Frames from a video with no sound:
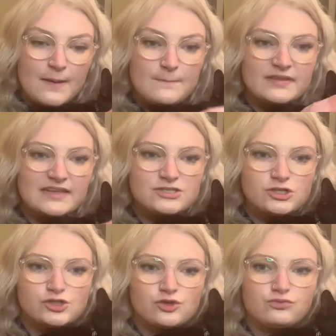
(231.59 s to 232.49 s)
But then he
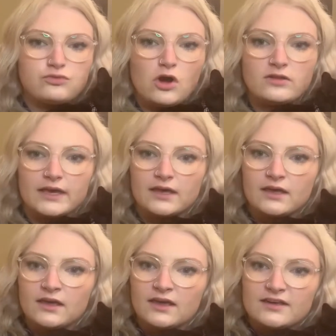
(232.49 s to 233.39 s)
starts crawling
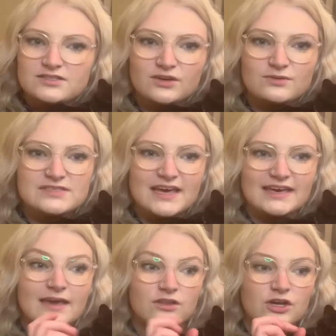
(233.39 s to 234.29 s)
so there was
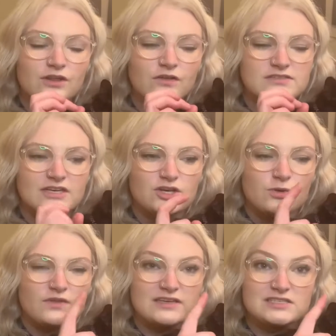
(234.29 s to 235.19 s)
like, it literally looked like, you know,
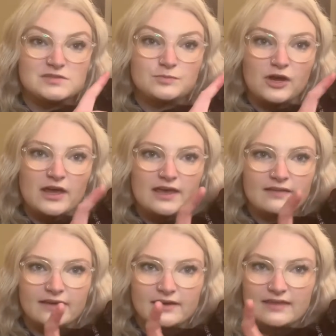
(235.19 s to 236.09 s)
when they spray
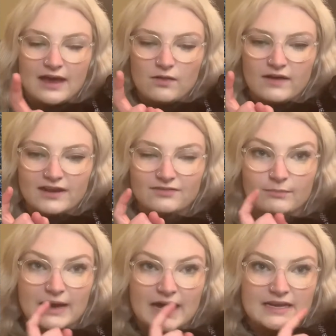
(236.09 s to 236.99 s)
like the outline of a
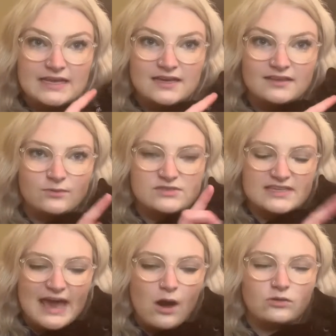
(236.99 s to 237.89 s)
body, there was
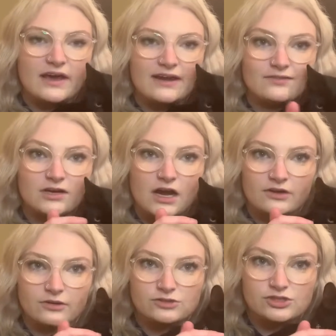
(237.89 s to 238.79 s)
the outline of a
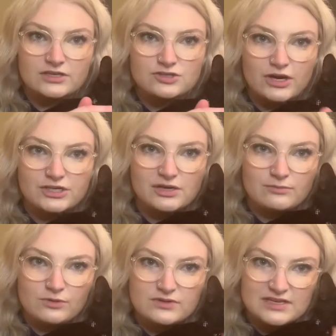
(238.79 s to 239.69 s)
cockroach in dry
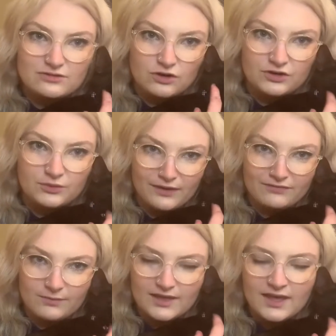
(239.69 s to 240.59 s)
shampoo because he crawled
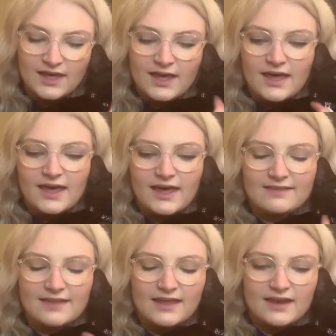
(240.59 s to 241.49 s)
from it.
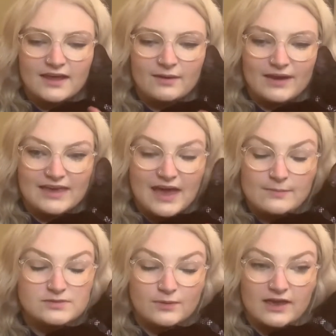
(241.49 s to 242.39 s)
And then um, I kept
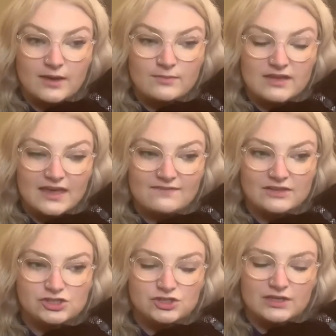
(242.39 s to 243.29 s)
spraying him and he
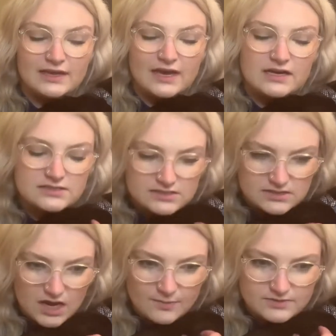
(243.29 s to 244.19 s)
eventually like kind of
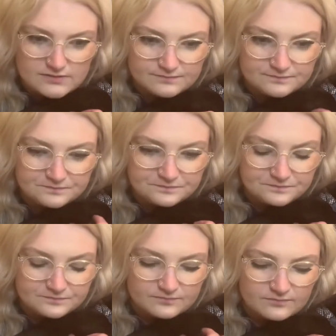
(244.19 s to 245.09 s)
stopped.
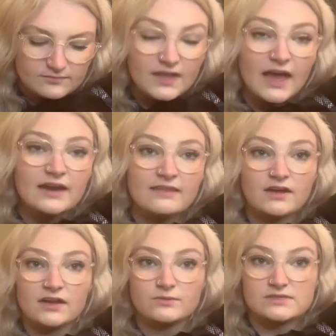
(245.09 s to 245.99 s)
And I
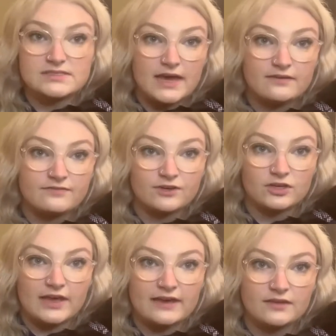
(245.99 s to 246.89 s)
thought he was dead for
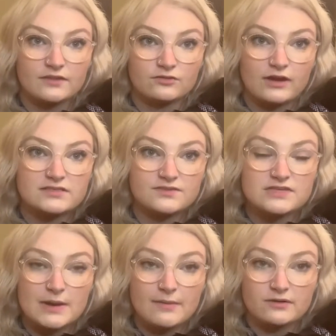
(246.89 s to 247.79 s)
like the rest of the
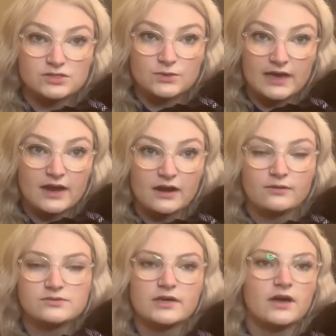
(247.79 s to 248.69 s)
time I was doing hair. I
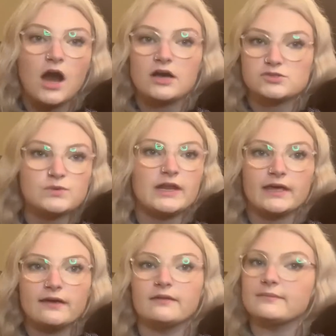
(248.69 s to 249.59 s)
was like, ah, oh, sweet, I
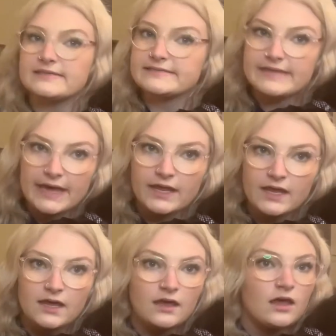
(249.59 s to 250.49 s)
killed him. He's dead.
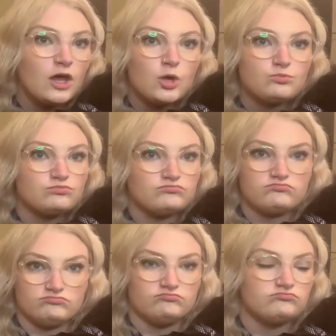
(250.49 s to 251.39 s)

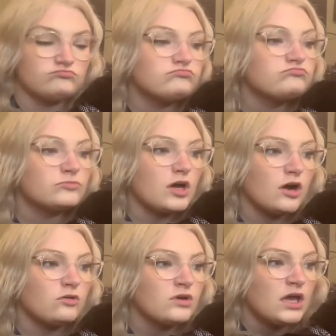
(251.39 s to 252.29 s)
Mm, no.